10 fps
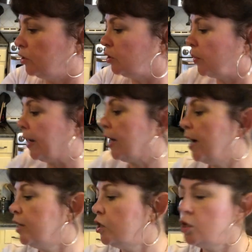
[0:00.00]
So I
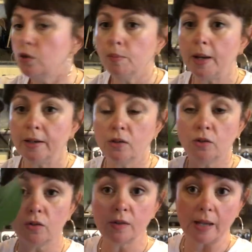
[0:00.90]
got two
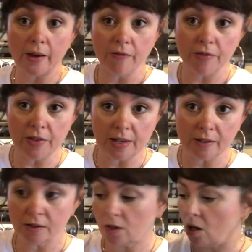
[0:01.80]
bundles of
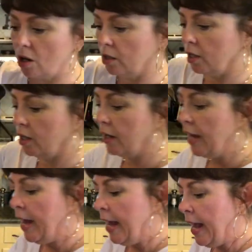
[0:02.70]
this color.
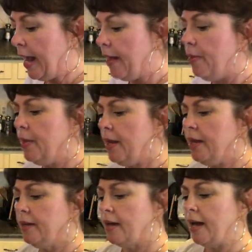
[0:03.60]
And
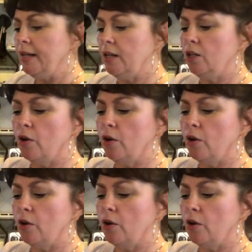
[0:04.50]
then I didn't